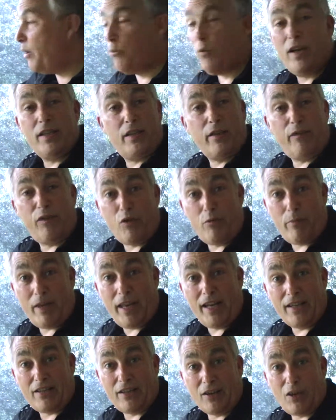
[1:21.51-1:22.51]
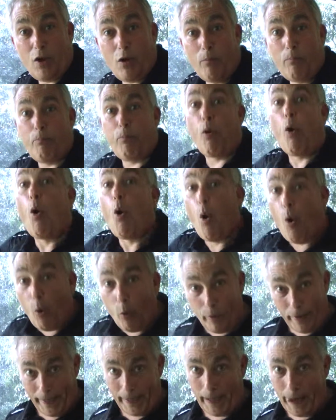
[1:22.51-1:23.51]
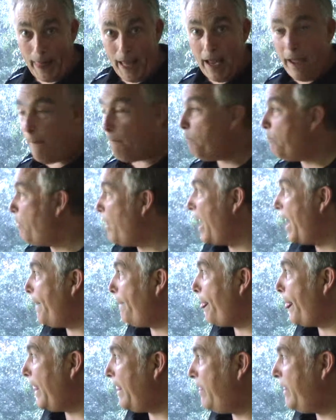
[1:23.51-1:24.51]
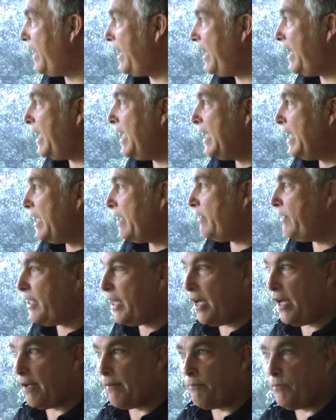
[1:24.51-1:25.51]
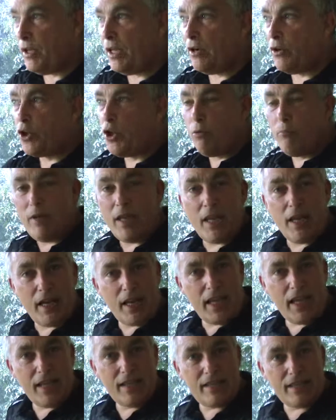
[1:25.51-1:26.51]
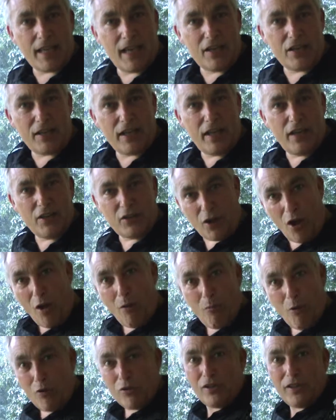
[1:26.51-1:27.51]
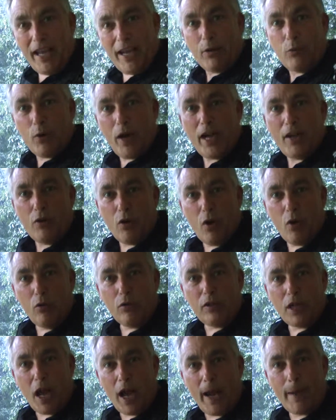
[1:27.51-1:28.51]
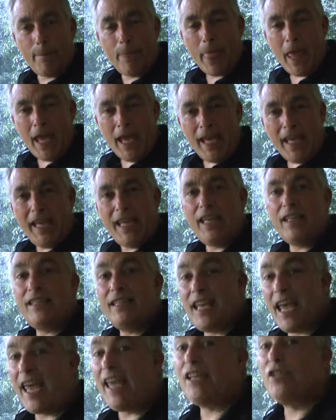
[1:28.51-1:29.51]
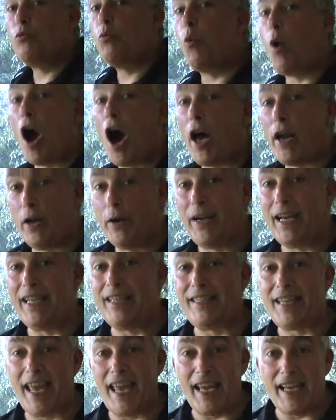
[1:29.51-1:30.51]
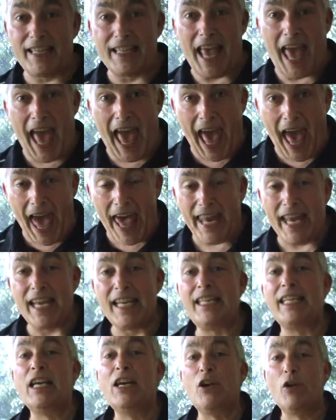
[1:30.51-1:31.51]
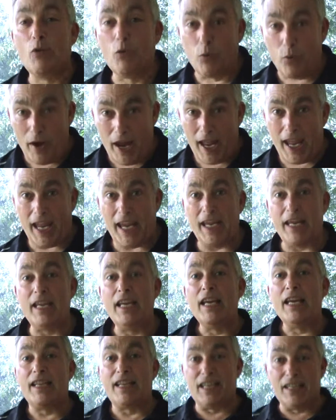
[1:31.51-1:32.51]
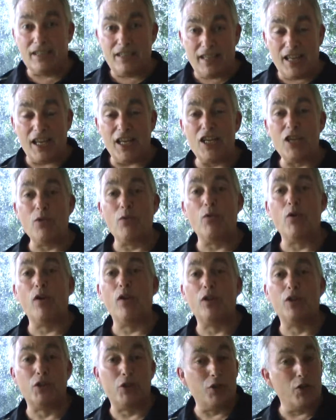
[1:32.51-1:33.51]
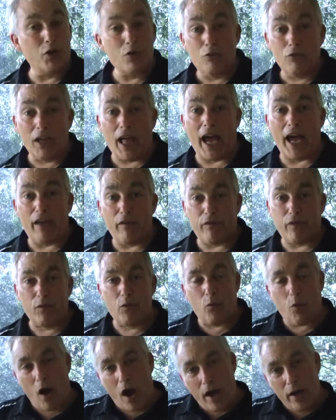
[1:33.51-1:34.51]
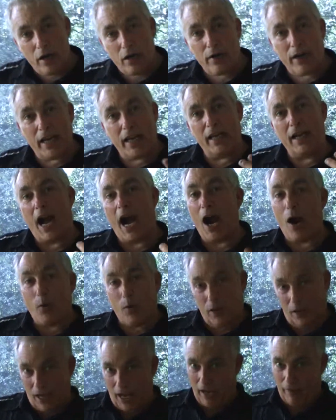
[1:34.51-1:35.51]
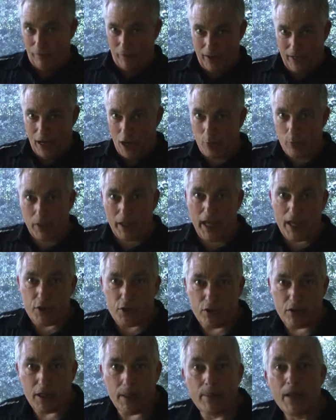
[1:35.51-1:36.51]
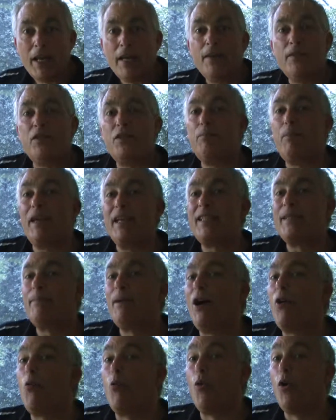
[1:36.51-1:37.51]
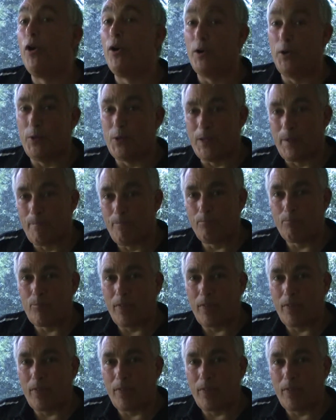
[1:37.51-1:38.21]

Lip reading: It was a few minutes ago, pouring. But the humidity is such that it's almost like rain the whole time. It takes water. It takes added rain, continual new life, and water in our life, in our relationship, speaks about words.